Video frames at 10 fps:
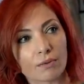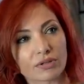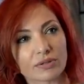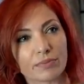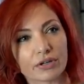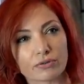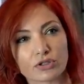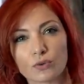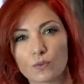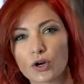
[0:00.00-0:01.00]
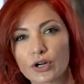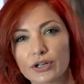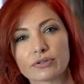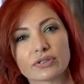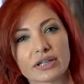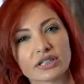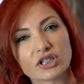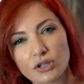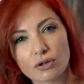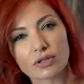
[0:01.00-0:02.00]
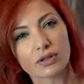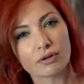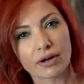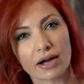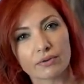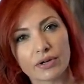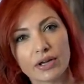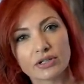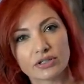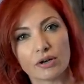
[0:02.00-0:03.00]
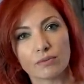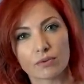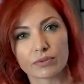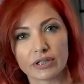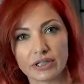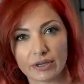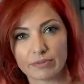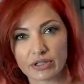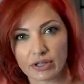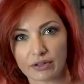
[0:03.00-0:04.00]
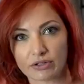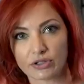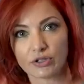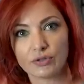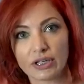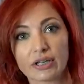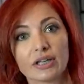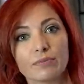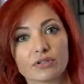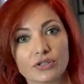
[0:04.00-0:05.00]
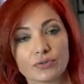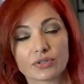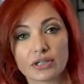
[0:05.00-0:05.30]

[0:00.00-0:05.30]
where somebody goes to work and there's like salt on the ground. Salt will really damage leather, so you need to keep your shoes